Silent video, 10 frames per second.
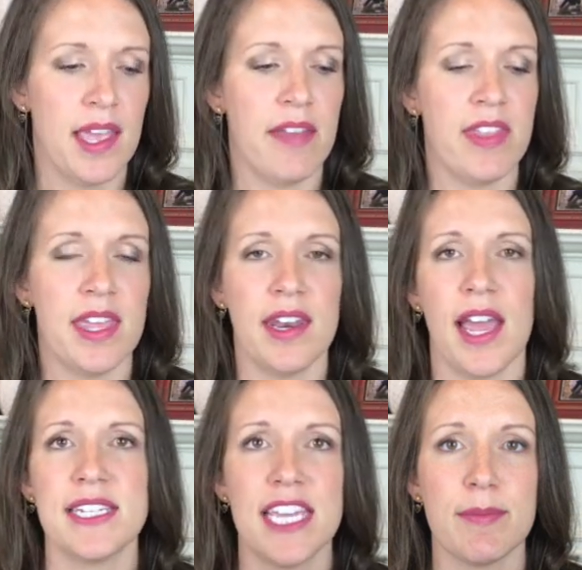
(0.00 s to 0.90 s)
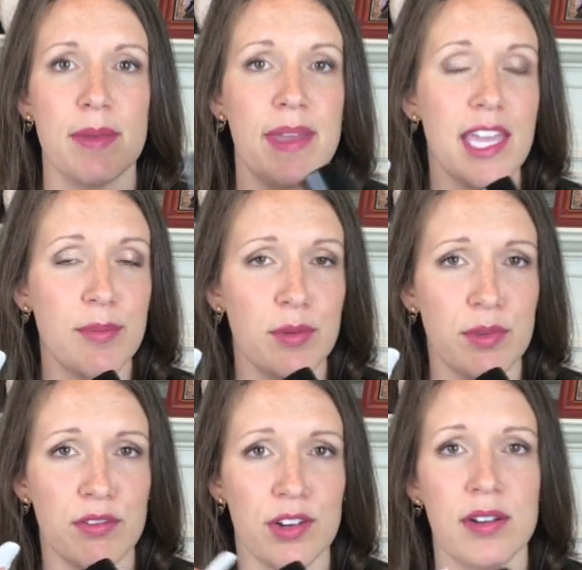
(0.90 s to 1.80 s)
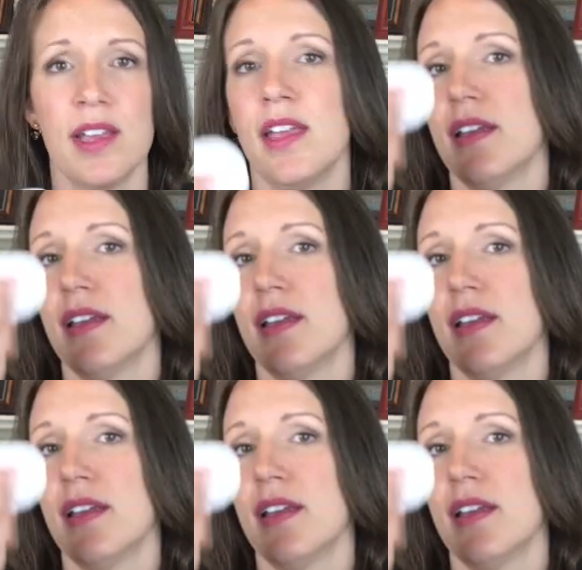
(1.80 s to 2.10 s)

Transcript: and then I take my makeup remover,